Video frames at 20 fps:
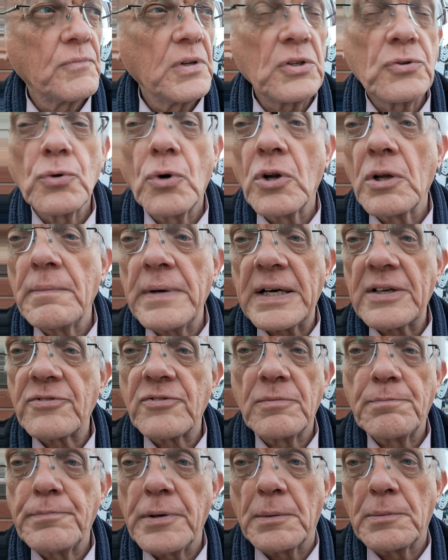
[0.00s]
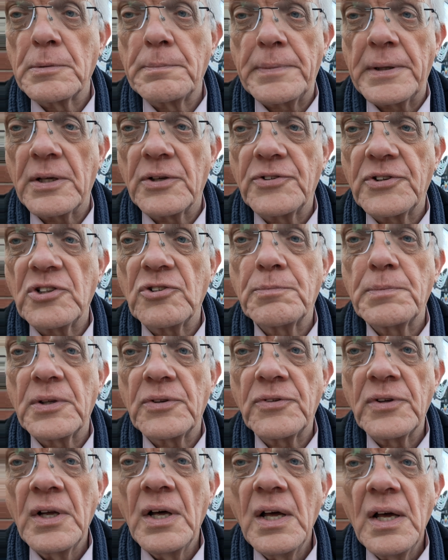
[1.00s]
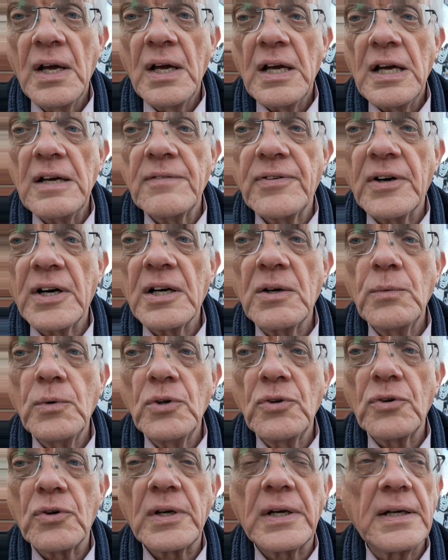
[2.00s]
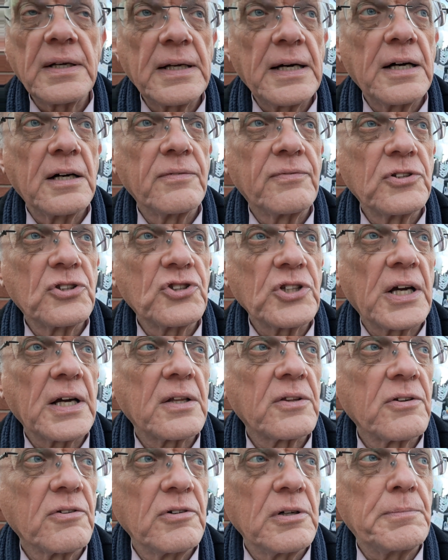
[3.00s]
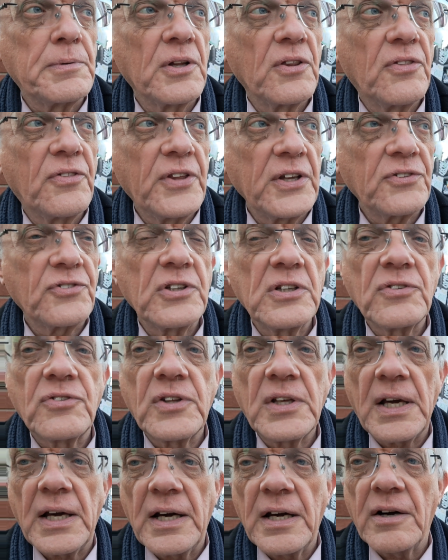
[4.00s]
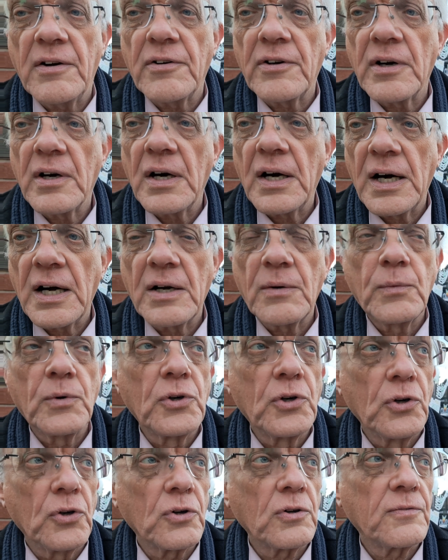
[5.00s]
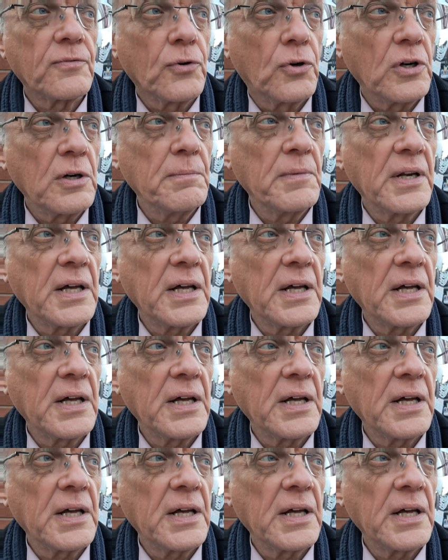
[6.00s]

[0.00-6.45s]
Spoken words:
It's all a matter of probabilities, but if I were looking now for Jack the Ripper, this is the area I would look for him.